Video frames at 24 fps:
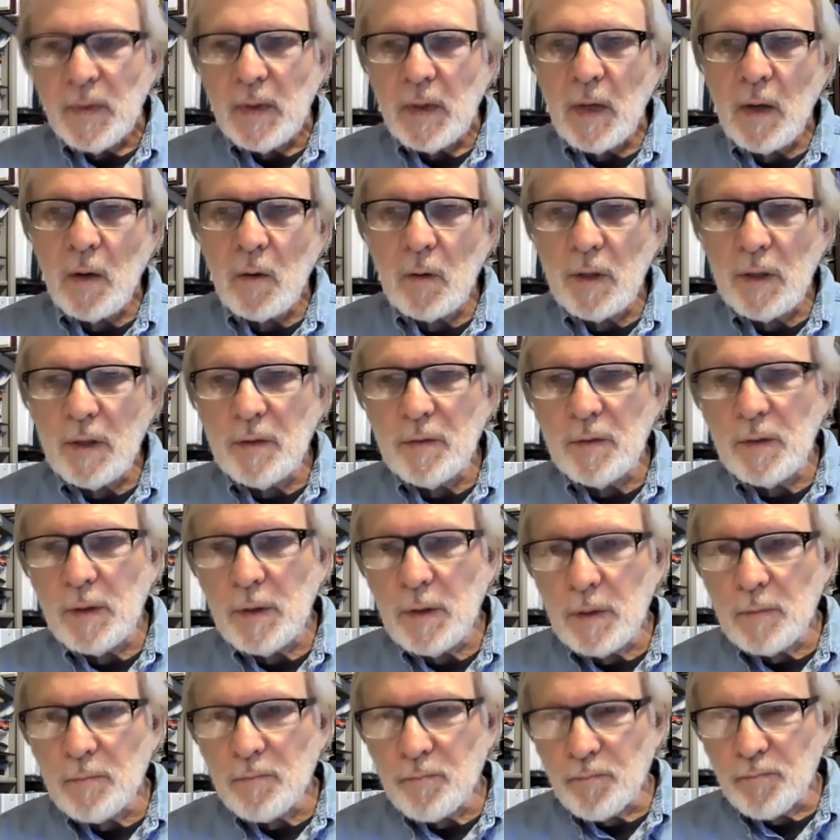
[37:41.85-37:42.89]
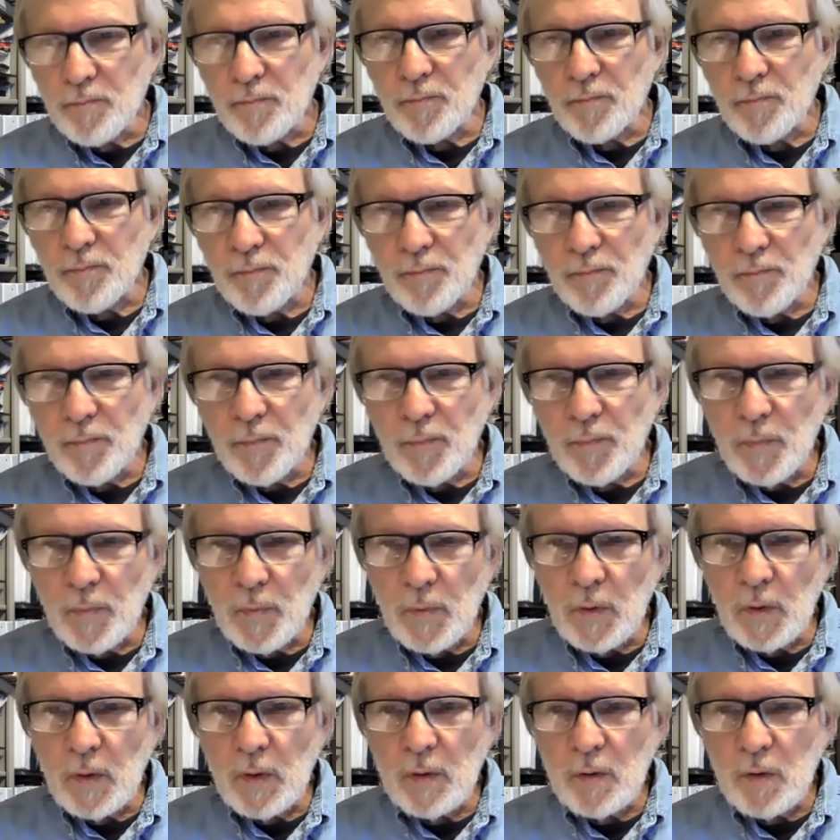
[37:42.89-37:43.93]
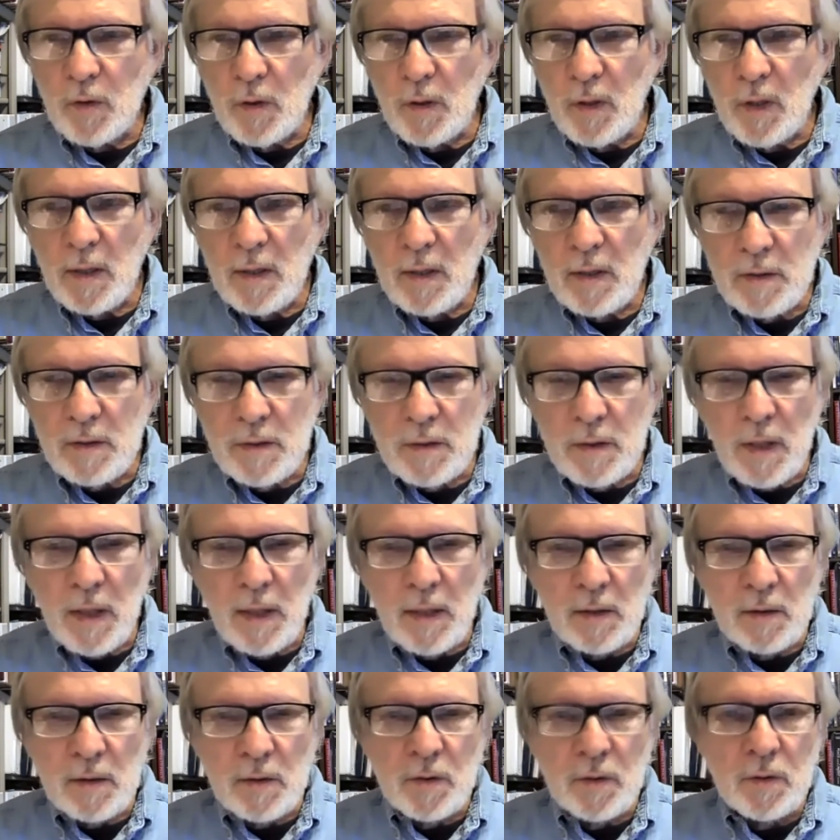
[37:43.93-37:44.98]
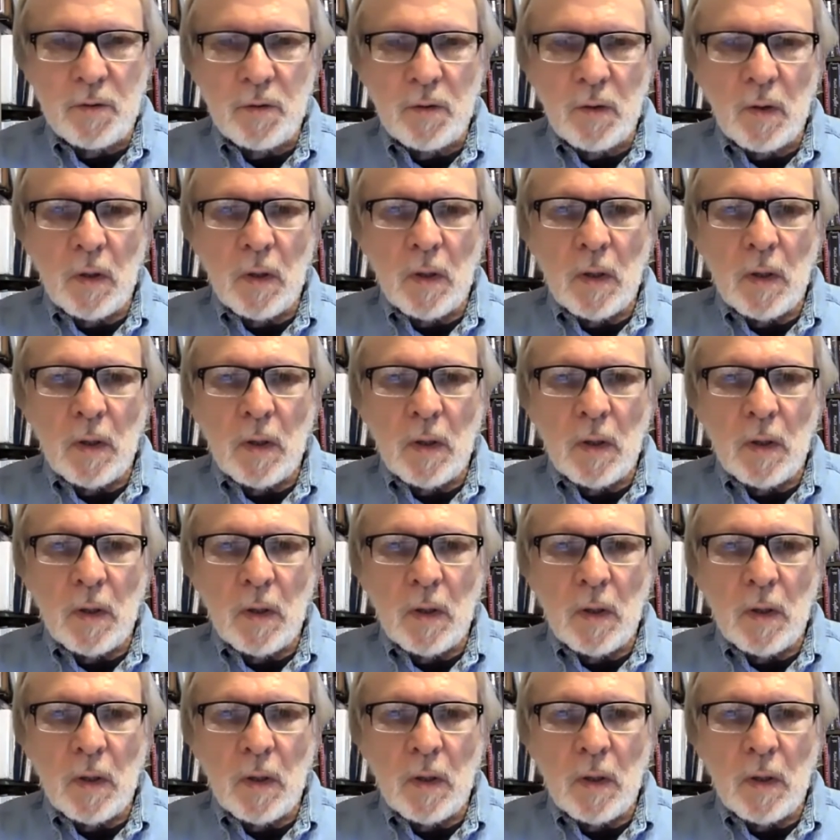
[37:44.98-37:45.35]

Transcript: Now, in the, in the United States,